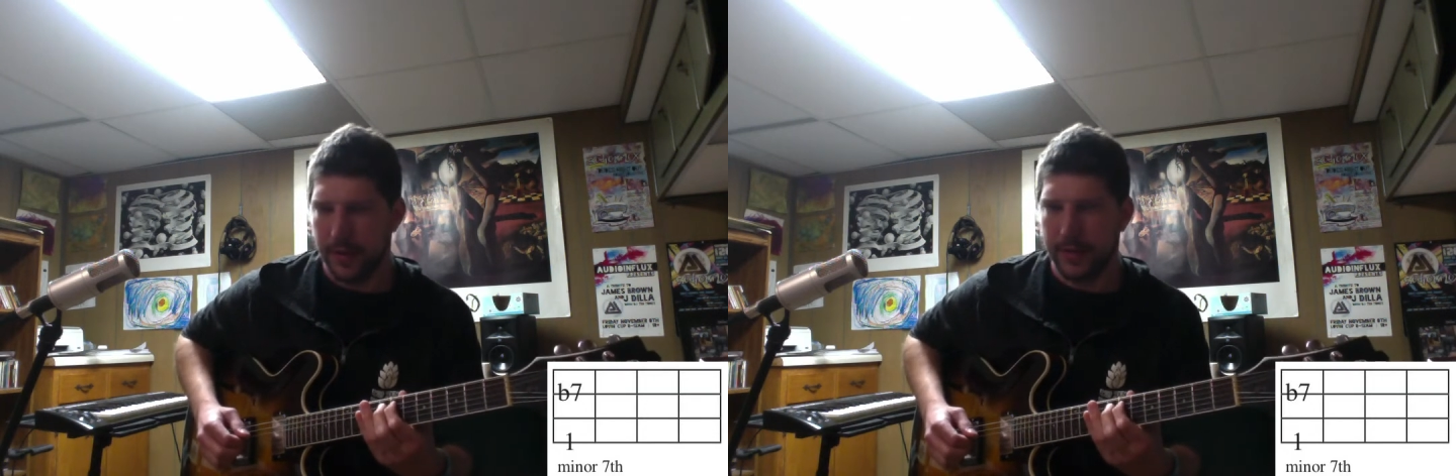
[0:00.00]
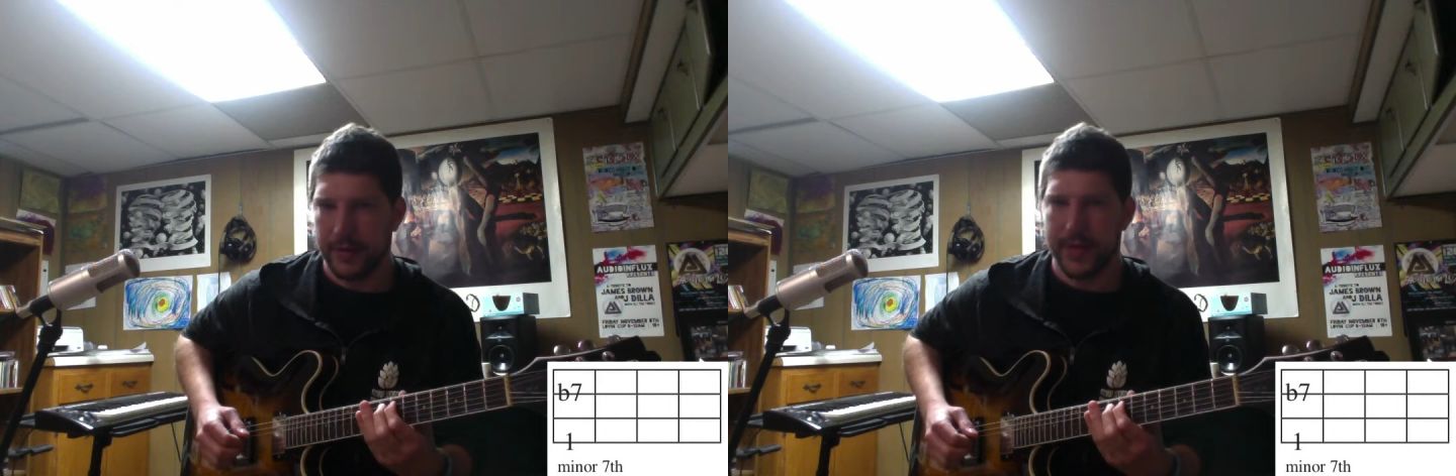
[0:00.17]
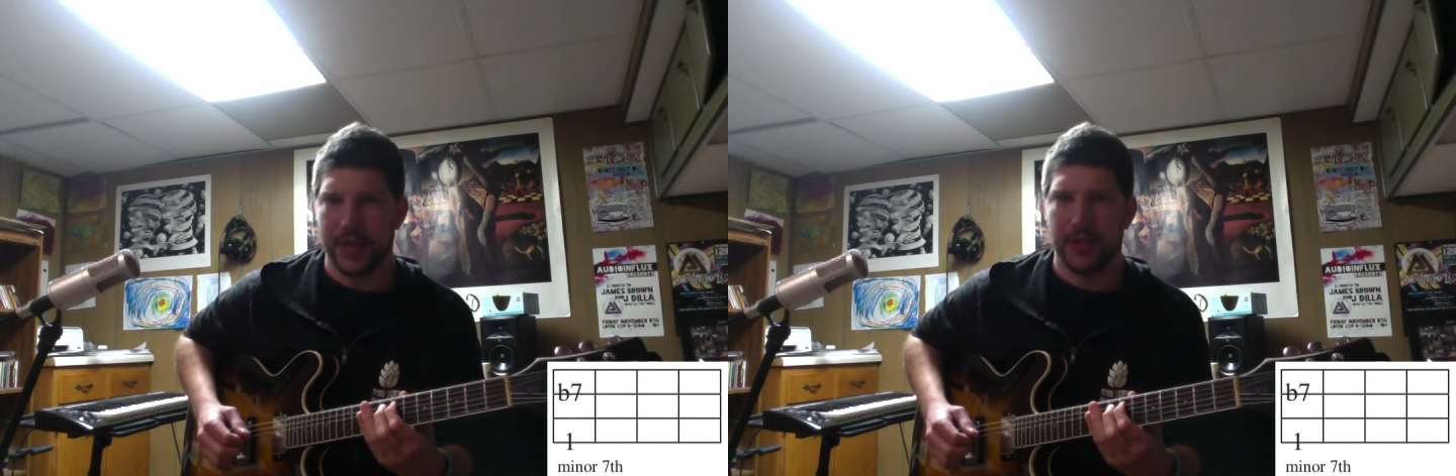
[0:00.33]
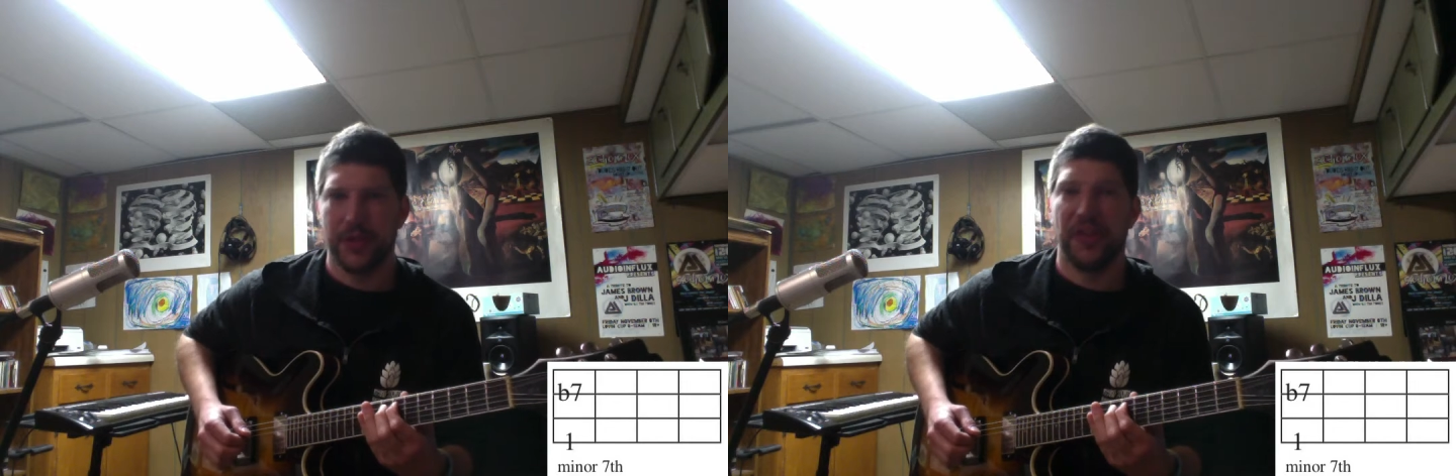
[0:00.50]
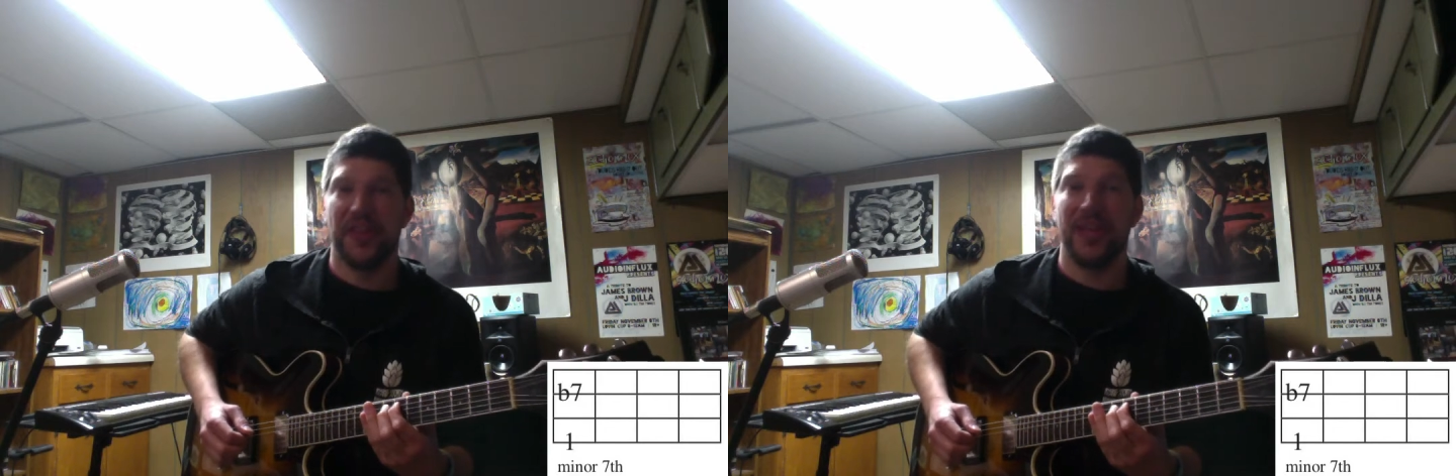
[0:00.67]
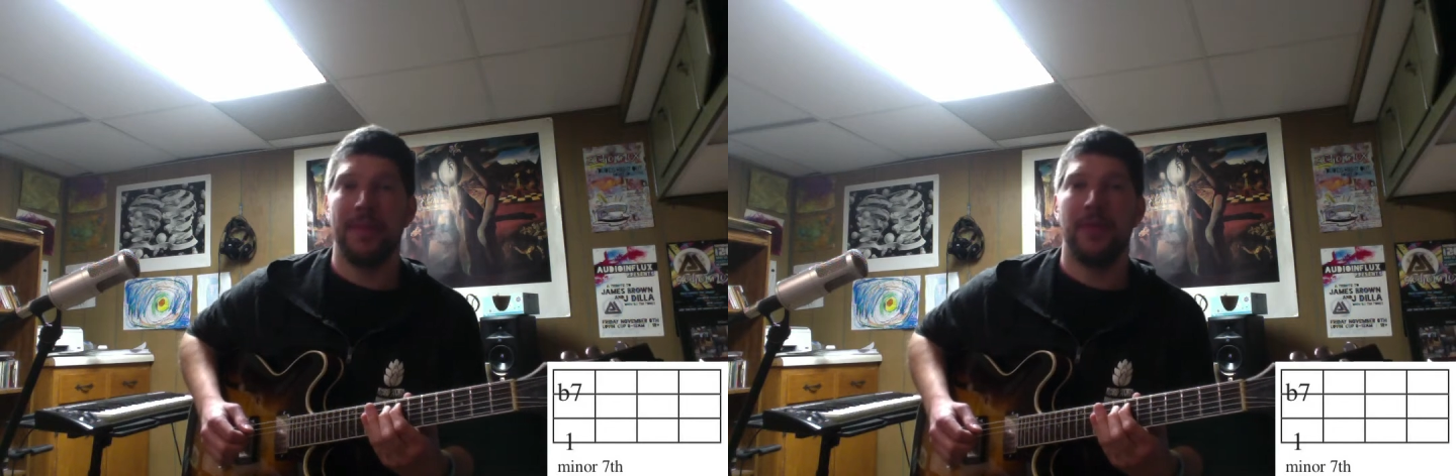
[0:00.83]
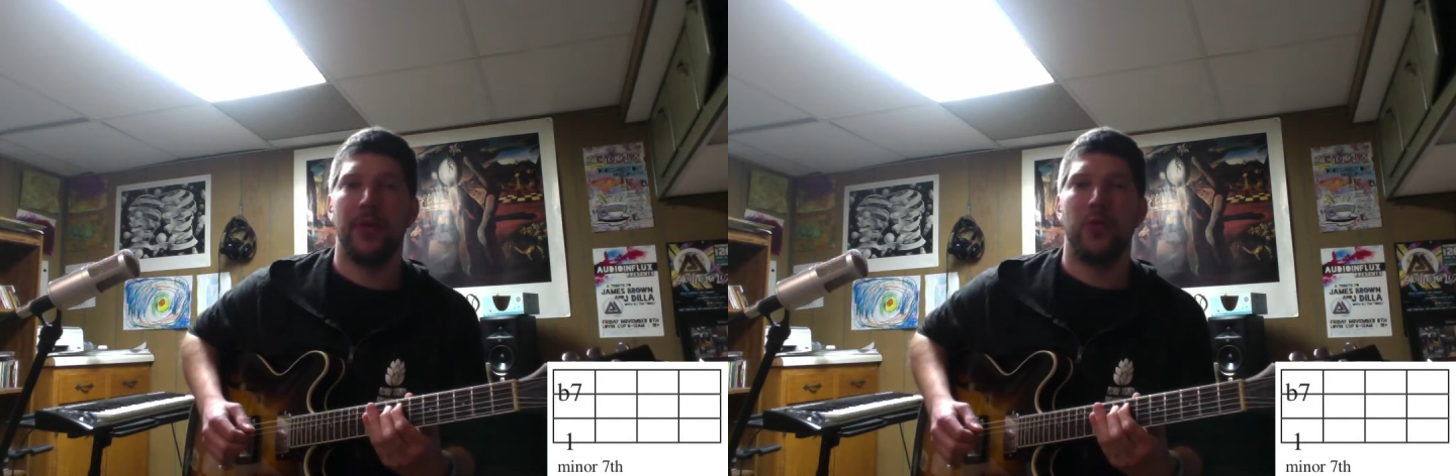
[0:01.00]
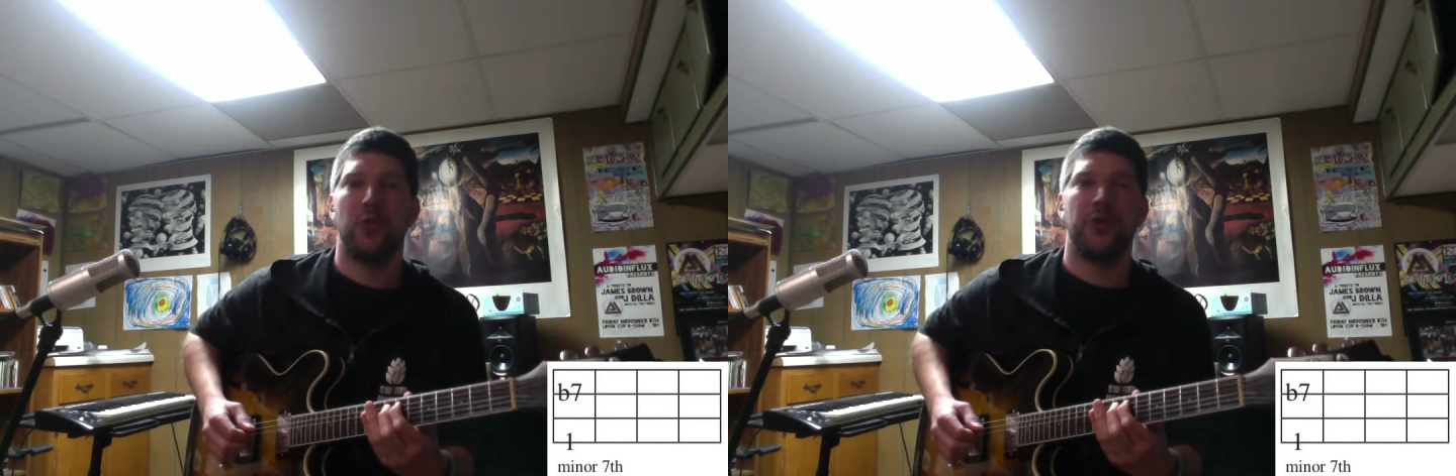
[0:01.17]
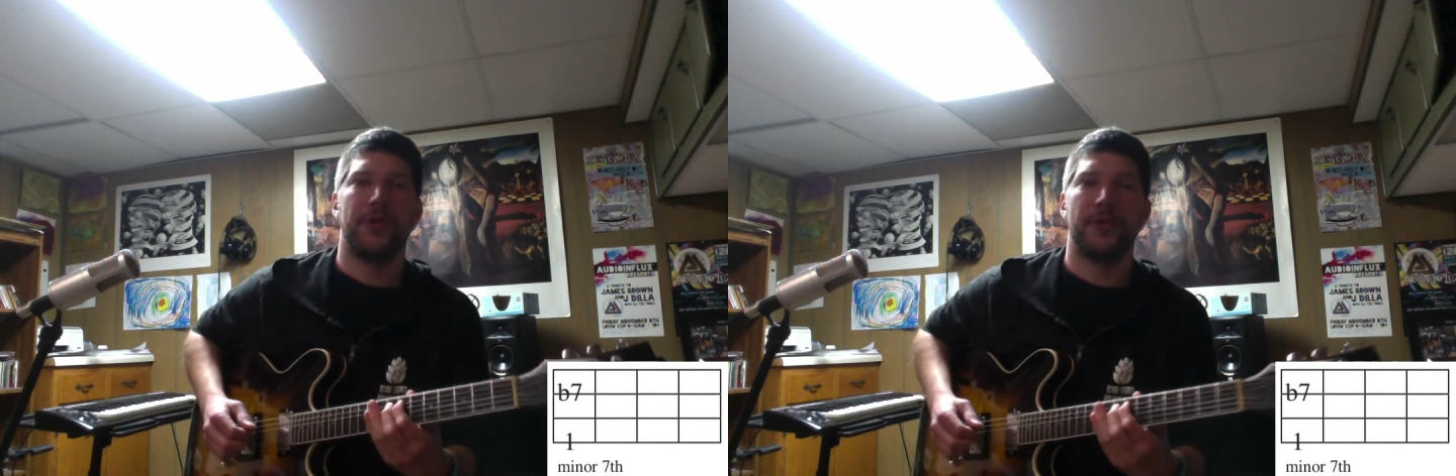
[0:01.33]
It's actually the theme to the
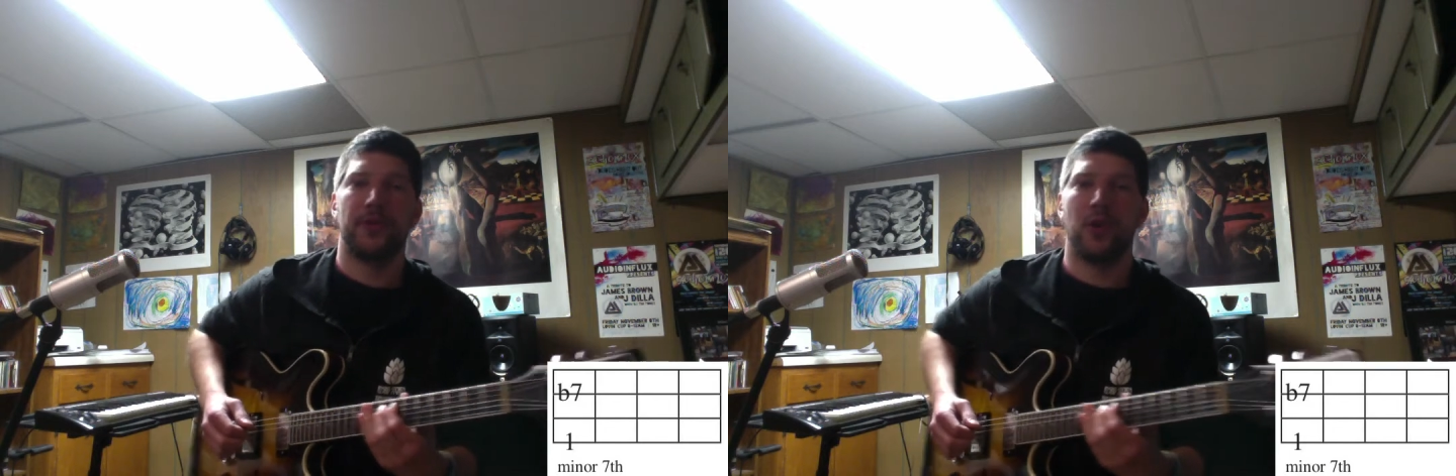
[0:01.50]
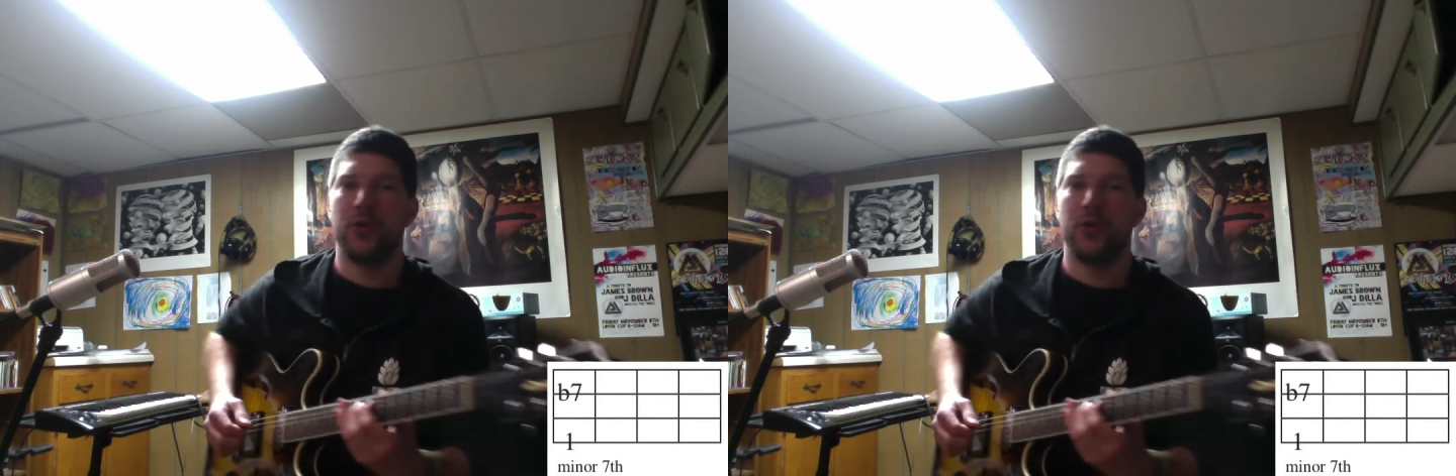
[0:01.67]
original Star